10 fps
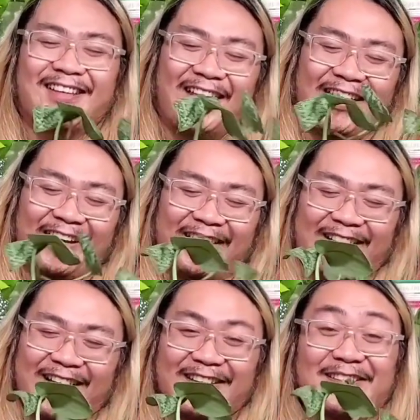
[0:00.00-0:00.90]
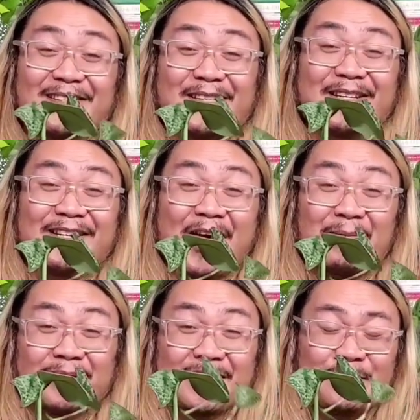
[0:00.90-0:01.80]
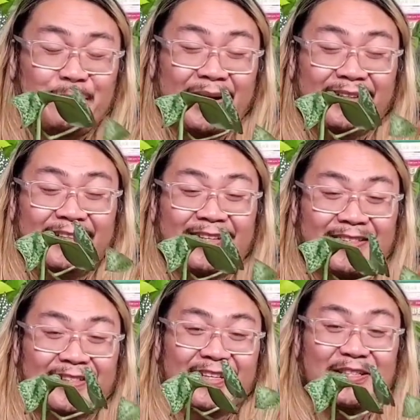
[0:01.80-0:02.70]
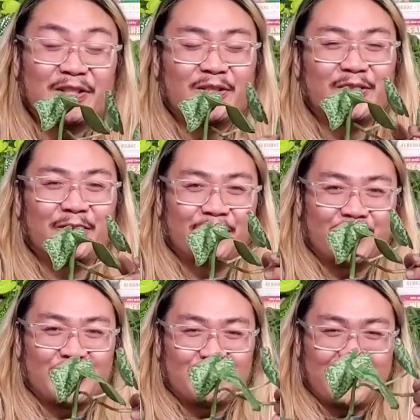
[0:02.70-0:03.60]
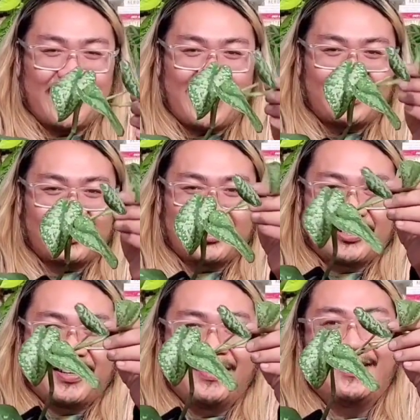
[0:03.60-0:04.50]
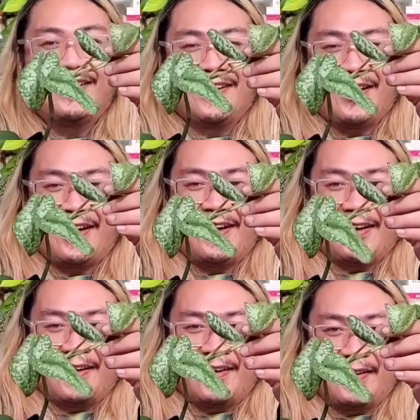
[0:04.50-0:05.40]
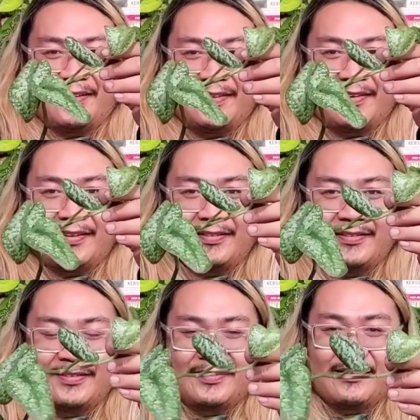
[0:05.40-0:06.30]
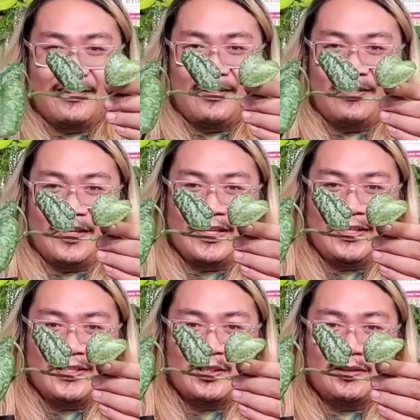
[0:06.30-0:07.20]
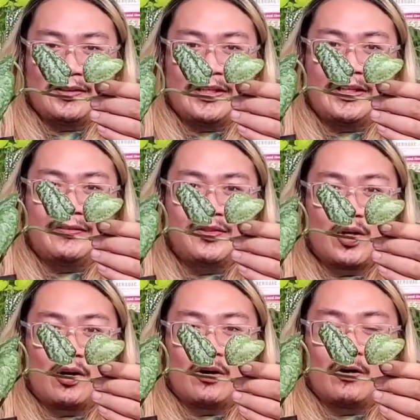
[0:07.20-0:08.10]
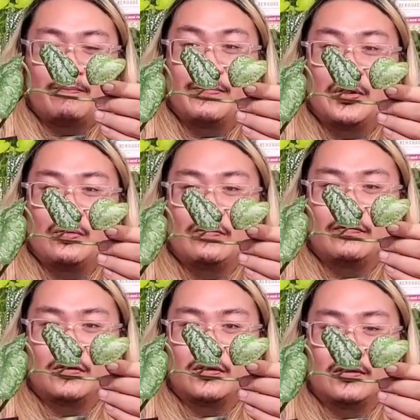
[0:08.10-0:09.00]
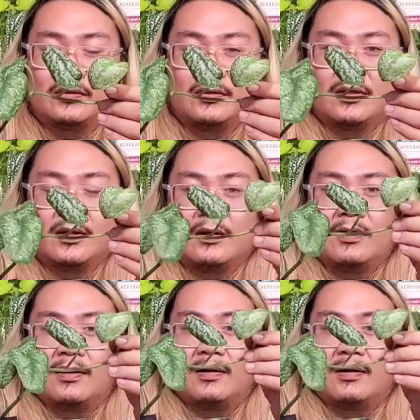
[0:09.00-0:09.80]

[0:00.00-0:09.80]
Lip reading: It is a Scindapsus pictus silver splash, and these leaves are beautiful.